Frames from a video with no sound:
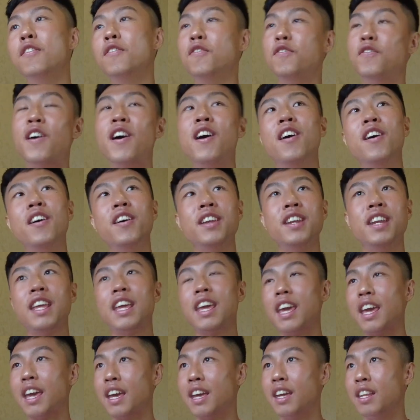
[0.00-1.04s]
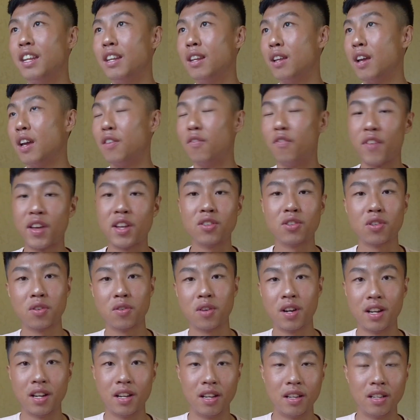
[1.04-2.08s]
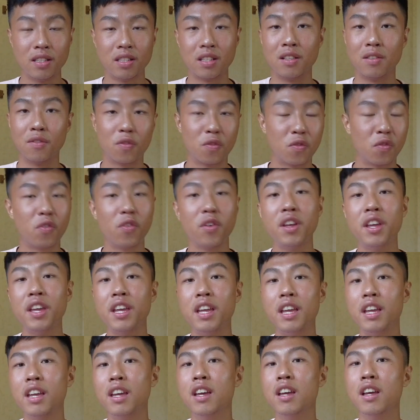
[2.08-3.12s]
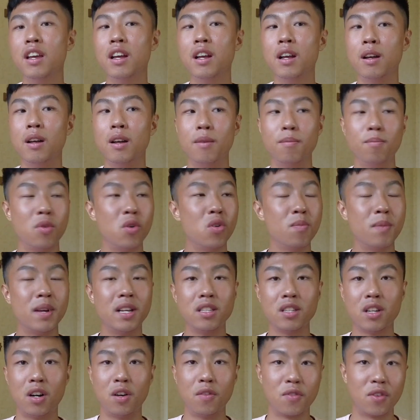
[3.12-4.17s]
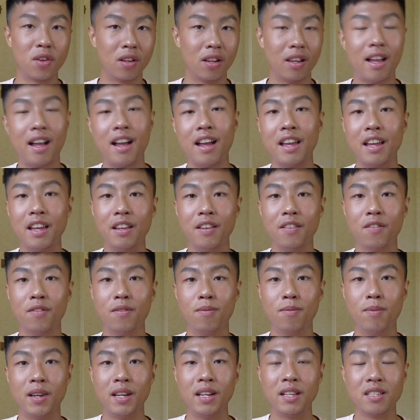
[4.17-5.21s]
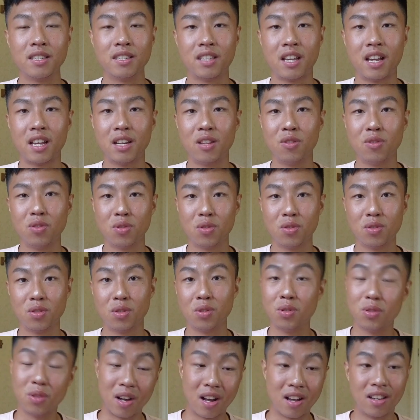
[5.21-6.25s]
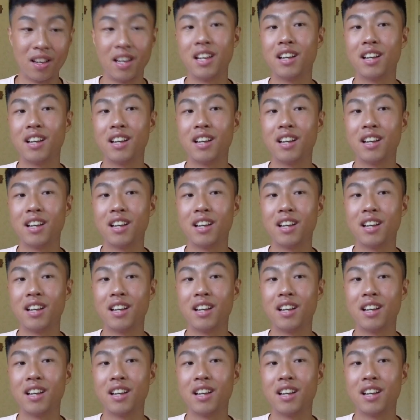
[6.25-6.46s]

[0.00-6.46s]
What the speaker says: fun and adventurous and free moment of your life, but instead you choose to do online